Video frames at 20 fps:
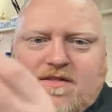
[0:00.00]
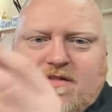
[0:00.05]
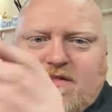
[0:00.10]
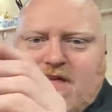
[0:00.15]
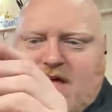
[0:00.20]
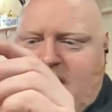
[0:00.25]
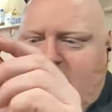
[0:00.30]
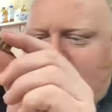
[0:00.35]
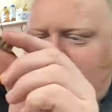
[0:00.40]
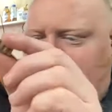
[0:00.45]

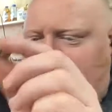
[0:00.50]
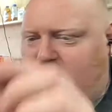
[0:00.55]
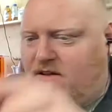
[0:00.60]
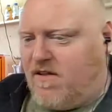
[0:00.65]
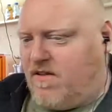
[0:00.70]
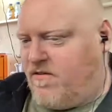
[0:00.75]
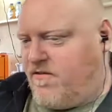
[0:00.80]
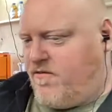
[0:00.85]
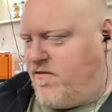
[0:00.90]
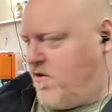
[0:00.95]

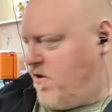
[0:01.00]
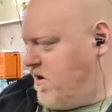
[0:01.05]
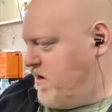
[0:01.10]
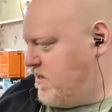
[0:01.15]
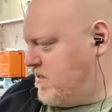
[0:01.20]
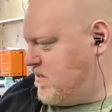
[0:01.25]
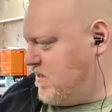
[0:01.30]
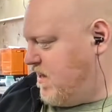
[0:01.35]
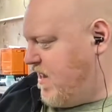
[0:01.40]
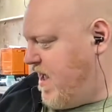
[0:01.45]
handle for
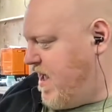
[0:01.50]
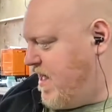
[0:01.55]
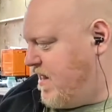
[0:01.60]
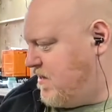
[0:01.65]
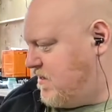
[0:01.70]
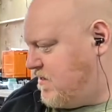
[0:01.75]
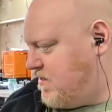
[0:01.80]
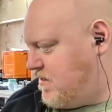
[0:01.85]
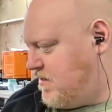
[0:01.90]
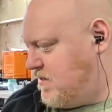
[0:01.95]
his
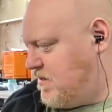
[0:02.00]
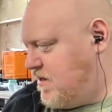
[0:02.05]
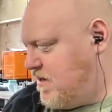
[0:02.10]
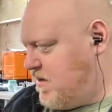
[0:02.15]
lance,